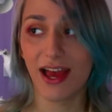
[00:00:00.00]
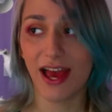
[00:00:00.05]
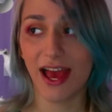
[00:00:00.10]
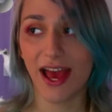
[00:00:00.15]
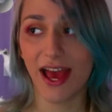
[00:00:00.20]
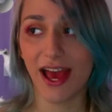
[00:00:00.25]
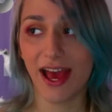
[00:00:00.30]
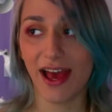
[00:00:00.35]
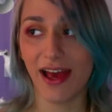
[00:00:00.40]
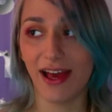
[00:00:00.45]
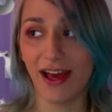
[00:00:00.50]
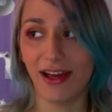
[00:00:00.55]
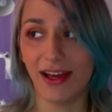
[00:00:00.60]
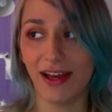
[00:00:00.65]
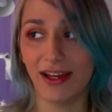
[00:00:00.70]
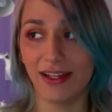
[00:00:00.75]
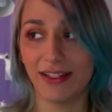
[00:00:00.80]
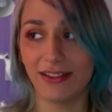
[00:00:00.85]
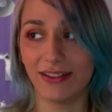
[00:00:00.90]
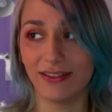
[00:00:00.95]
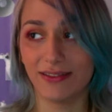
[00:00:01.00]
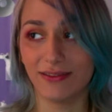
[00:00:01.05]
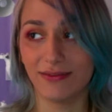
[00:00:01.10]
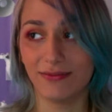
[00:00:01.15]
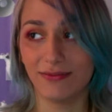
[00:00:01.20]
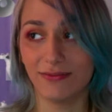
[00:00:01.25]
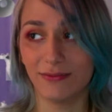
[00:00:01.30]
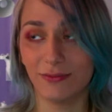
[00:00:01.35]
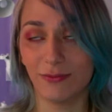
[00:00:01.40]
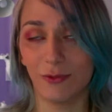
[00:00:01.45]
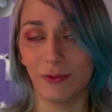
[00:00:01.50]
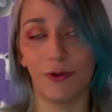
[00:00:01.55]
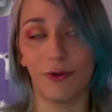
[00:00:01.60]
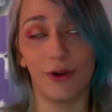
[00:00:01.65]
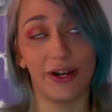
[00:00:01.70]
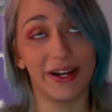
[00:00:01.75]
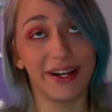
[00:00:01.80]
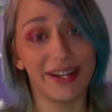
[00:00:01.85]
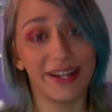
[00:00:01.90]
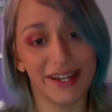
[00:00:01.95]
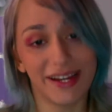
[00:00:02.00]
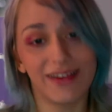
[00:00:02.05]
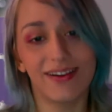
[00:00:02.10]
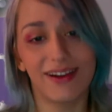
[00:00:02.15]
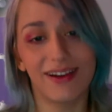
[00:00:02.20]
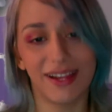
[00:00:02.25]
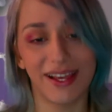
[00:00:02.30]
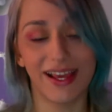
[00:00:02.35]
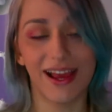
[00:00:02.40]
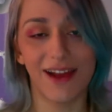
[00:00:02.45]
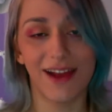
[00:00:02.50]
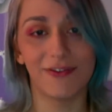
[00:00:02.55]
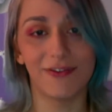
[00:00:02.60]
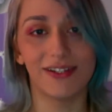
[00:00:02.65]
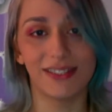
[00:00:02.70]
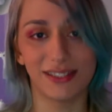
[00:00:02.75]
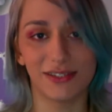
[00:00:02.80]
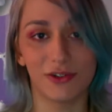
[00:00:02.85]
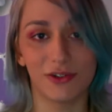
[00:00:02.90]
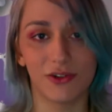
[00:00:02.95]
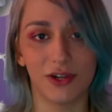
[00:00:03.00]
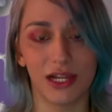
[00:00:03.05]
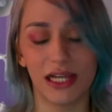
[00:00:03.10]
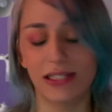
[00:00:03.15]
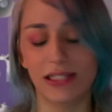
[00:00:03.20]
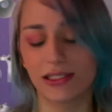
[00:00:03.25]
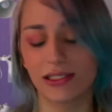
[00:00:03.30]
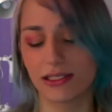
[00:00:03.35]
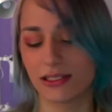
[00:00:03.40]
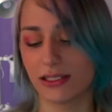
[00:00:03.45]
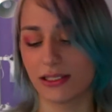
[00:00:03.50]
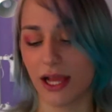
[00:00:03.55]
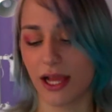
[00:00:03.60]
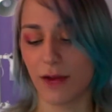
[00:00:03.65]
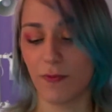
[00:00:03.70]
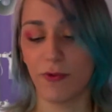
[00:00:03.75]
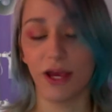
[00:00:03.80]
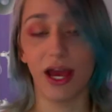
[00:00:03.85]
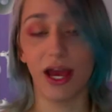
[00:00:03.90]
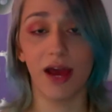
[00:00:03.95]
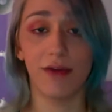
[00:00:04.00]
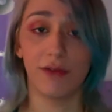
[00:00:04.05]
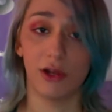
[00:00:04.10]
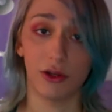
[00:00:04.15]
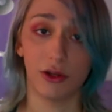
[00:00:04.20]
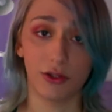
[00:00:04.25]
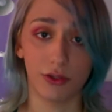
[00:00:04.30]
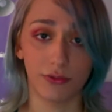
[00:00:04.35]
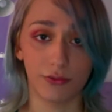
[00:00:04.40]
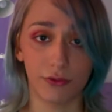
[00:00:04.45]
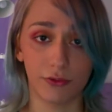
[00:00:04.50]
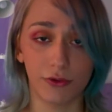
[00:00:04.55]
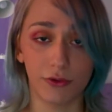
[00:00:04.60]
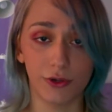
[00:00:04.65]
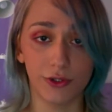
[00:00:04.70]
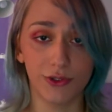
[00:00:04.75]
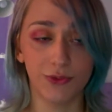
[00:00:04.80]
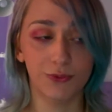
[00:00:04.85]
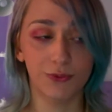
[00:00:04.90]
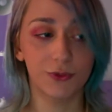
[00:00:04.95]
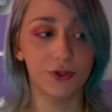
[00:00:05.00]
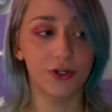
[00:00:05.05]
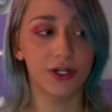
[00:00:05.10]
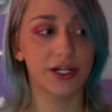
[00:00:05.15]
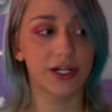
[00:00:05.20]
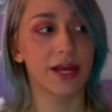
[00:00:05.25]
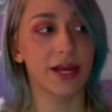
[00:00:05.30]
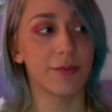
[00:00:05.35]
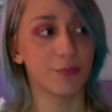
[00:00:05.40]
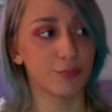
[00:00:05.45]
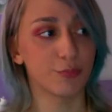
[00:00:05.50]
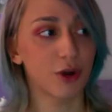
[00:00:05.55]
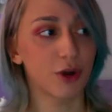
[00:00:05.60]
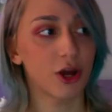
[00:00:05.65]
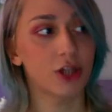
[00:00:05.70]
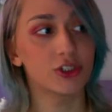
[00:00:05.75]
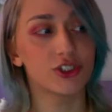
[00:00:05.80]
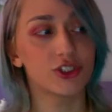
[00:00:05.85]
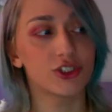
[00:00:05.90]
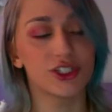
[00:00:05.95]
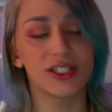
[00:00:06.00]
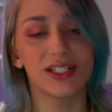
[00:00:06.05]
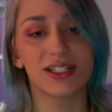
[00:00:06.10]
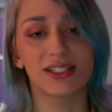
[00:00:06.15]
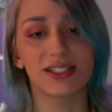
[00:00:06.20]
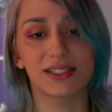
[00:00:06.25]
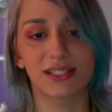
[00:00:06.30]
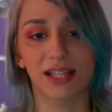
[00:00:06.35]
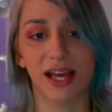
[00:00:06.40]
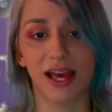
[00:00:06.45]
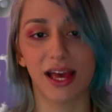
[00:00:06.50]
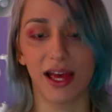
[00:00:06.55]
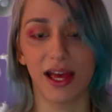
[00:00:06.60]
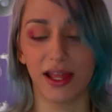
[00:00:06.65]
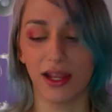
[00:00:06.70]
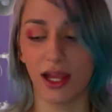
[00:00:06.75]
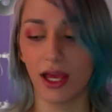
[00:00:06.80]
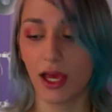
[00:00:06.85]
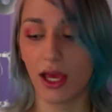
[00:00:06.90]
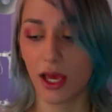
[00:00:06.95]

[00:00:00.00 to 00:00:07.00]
and or nearly every single lesson, and we have a lot of coursework and projects, and